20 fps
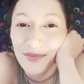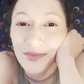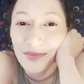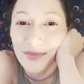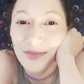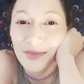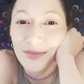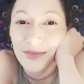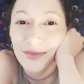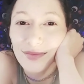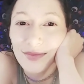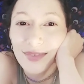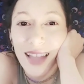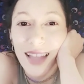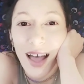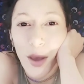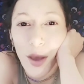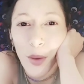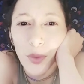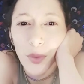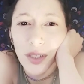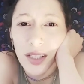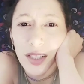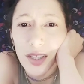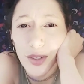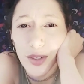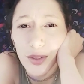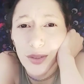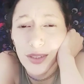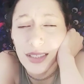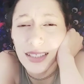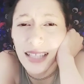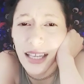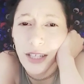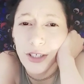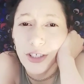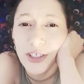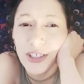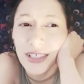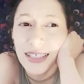not one of those
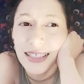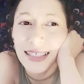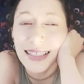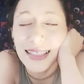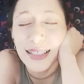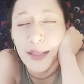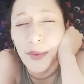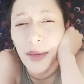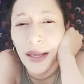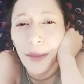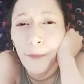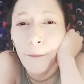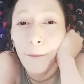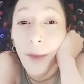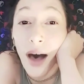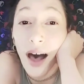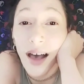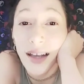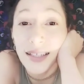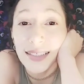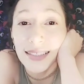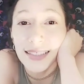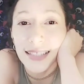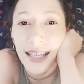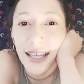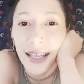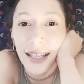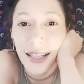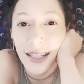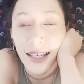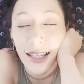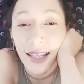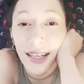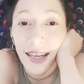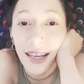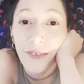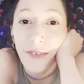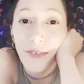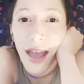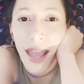energies to be boxed in. And if
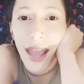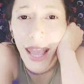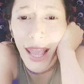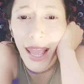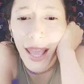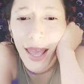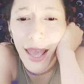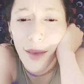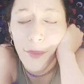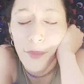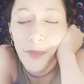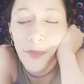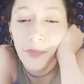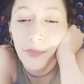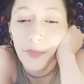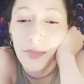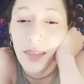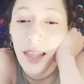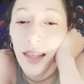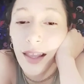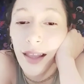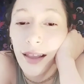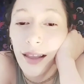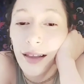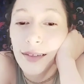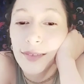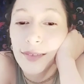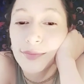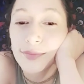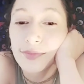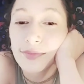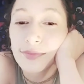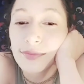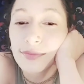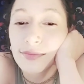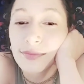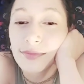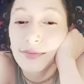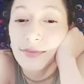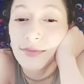I am,
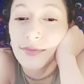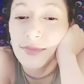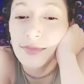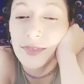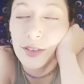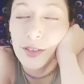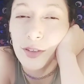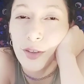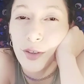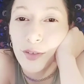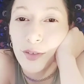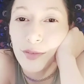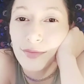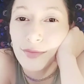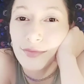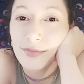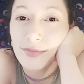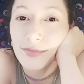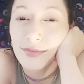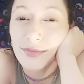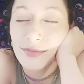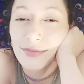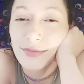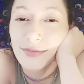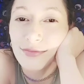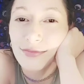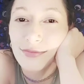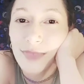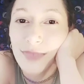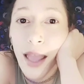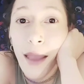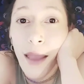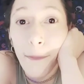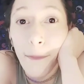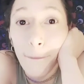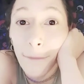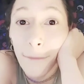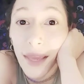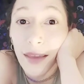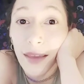you know,
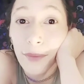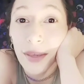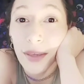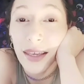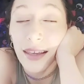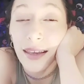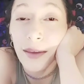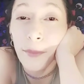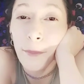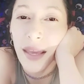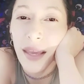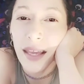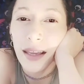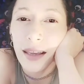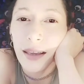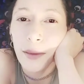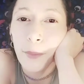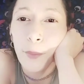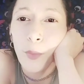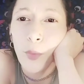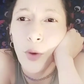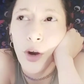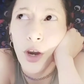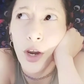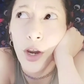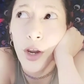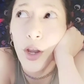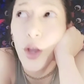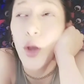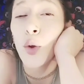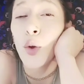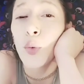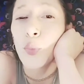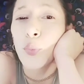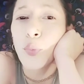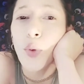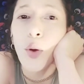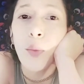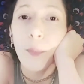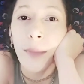maybe make it more
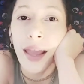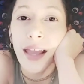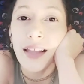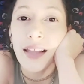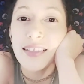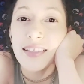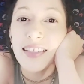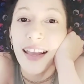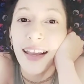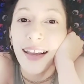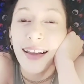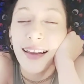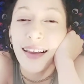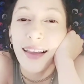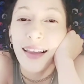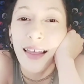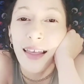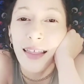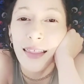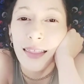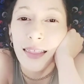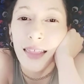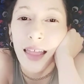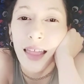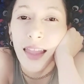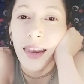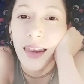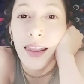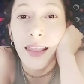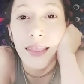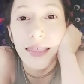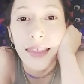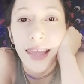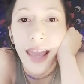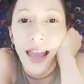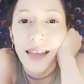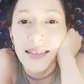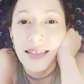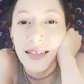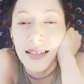romantic than the
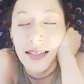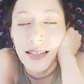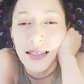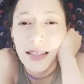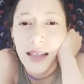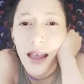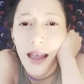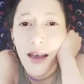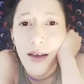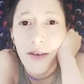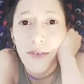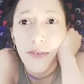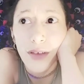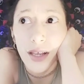essence of